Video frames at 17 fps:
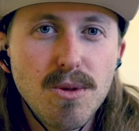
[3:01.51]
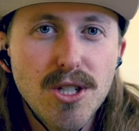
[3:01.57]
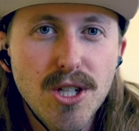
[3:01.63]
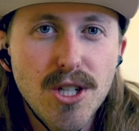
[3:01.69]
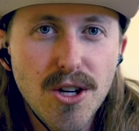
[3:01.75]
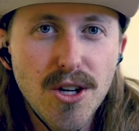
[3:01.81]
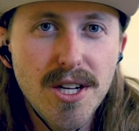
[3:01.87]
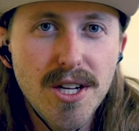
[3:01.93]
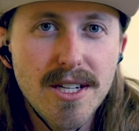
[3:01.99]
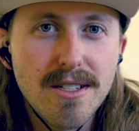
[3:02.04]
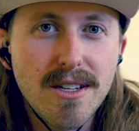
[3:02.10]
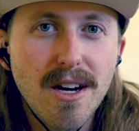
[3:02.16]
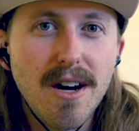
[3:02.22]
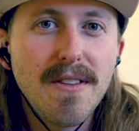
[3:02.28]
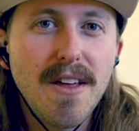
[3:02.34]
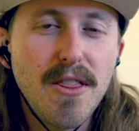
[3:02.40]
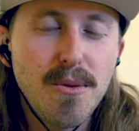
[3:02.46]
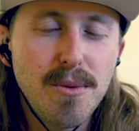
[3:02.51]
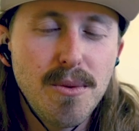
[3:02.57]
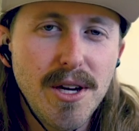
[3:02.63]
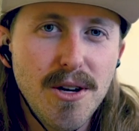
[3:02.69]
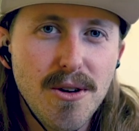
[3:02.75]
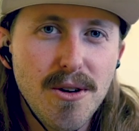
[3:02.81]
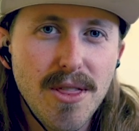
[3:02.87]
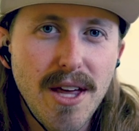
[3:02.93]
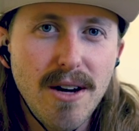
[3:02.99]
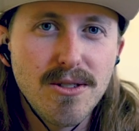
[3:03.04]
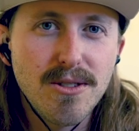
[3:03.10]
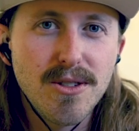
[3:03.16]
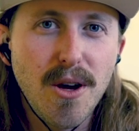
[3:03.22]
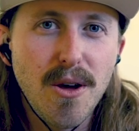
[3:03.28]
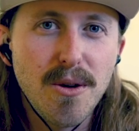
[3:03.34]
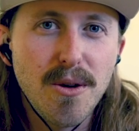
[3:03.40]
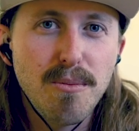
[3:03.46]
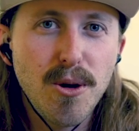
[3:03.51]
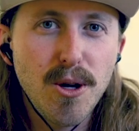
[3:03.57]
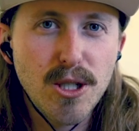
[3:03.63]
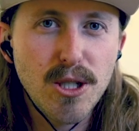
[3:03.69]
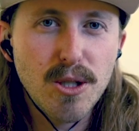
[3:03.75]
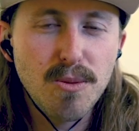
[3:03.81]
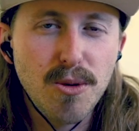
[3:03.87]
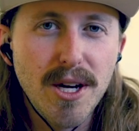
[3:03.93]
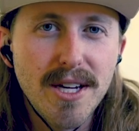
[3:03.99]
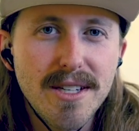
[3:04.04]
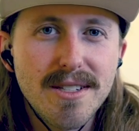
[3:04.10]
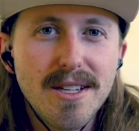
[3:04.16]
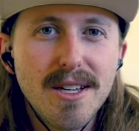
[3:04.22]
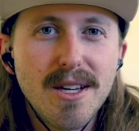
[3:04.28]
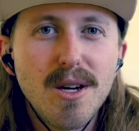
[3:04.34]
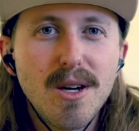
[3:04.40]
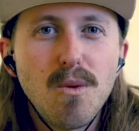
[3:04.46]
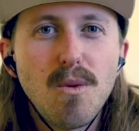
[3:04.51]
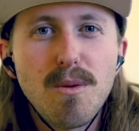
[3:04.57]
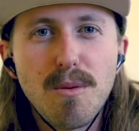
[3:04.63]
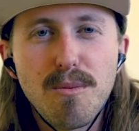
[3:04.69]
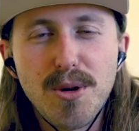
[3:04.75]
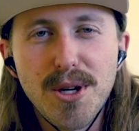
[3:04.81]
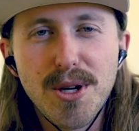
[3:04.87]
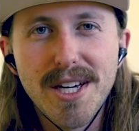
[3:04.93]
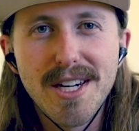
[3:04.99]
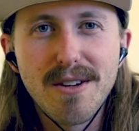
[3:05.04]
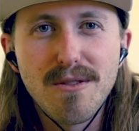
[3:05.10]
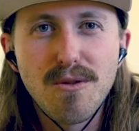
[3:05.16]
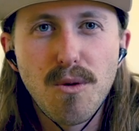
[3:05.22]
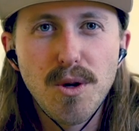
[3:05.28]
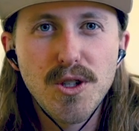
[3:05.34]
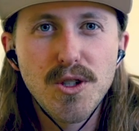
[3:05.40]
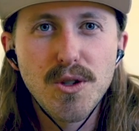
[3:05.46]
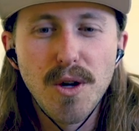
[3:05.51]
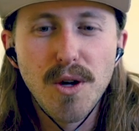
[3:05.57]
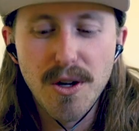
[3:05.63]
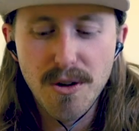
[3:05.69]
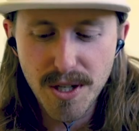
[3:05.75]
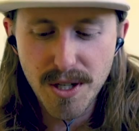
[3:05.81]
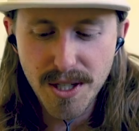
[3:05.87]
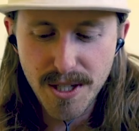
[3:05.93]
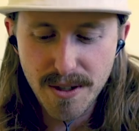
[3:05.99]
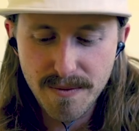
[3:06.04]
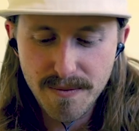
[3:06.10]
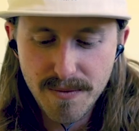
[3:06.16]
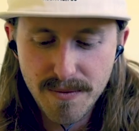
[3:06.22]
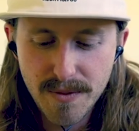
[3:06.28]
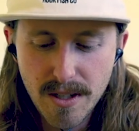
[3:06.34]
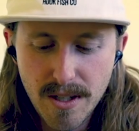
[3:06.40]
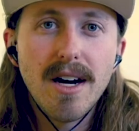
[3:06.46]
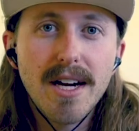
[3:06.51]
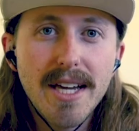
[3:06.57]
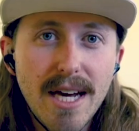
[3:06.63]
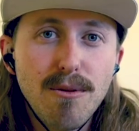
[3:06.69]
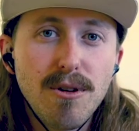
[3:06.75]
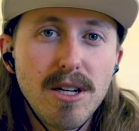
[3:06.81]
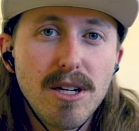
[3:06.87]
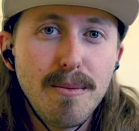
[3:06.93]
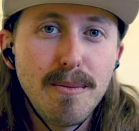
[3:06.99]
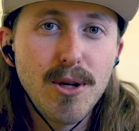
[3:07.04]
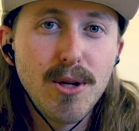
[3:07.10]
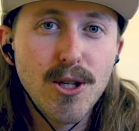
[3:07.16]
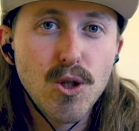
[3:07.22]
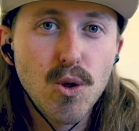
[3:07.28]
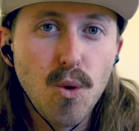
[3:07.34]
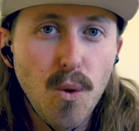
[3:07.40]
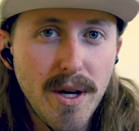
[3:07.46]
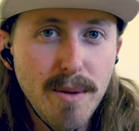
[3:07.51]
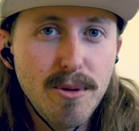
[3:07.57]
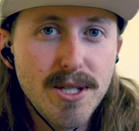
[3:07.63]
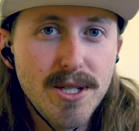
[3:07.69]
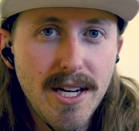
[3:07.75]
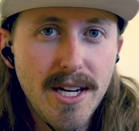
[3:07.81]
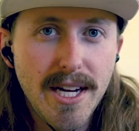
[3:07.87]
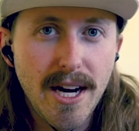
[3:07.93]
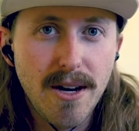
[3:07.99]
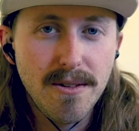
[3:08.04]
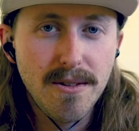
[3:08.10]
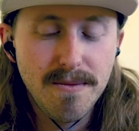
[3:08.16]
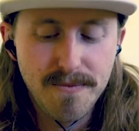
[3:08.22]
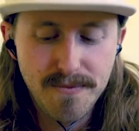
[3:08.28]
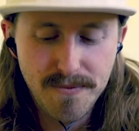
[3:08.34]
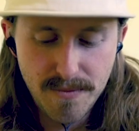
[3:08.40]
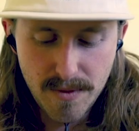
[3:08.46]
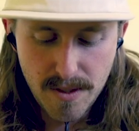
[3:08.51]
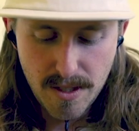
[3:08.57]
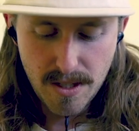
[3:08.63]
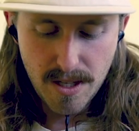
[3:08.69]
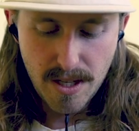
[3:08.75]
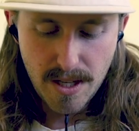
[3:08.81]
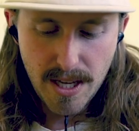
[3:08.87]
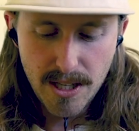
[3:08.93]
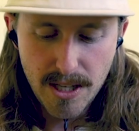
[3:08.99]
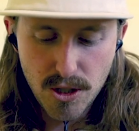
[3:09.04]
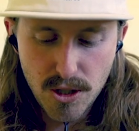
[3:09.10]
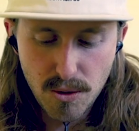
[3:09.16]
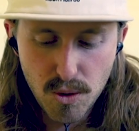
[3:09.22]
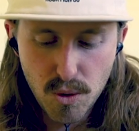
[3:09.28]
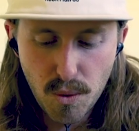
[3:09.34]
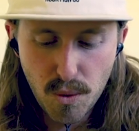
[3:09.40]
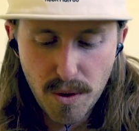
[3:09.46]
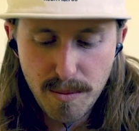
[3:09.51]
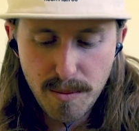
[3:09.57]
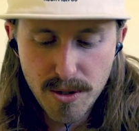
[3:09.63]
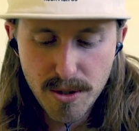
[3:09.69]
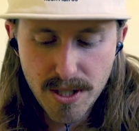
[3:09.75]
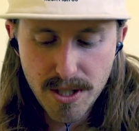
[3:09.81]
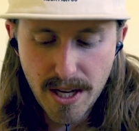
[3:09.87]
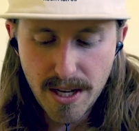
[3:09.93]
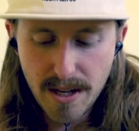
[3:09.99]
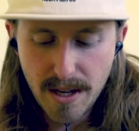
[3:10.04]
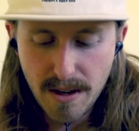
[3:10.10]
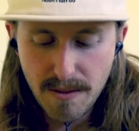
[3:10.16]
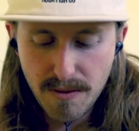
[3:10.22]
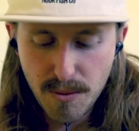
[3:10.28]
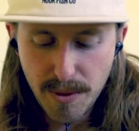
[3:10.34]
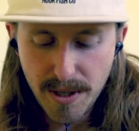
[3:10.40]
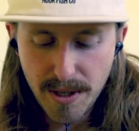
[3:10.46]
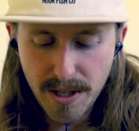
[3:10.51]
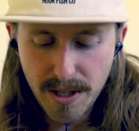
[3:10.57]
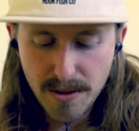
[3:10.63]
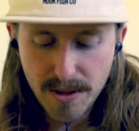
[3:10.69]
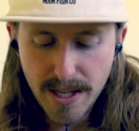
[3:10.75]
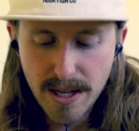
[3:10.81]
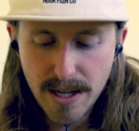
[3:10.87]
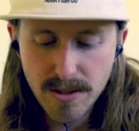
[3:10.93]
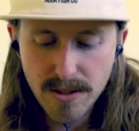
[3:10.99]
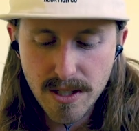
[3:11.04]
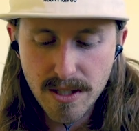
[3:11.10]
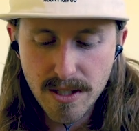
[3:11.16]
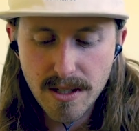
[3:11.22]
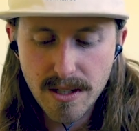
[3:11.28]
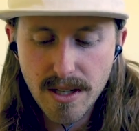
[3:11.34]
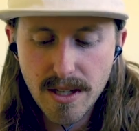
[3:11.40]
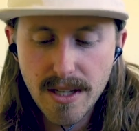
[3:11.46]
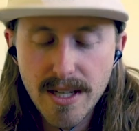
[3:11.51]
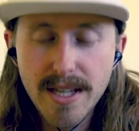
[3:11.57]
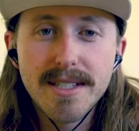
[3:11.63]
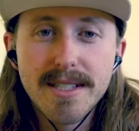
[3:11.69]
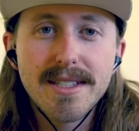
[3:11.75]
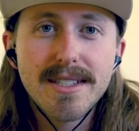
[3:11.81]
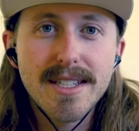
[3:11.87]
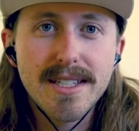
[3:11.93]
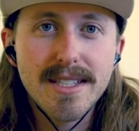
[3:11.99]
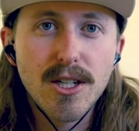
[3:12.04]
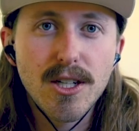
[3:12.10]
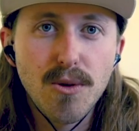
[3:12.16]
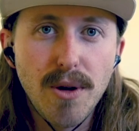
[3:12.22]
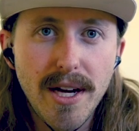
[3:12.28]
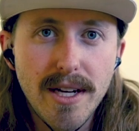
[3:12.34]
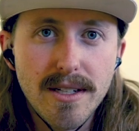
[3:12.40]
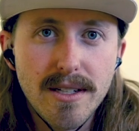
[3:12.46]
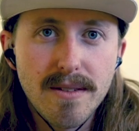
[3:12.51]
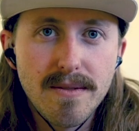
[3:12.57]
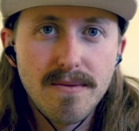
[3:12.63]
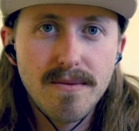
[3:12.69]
return is on that $300,000 purchase price when we're bringing in $4,200 a year. Again, we're going to be putting 20% down. And so 20% of 300,000 is 60 grand.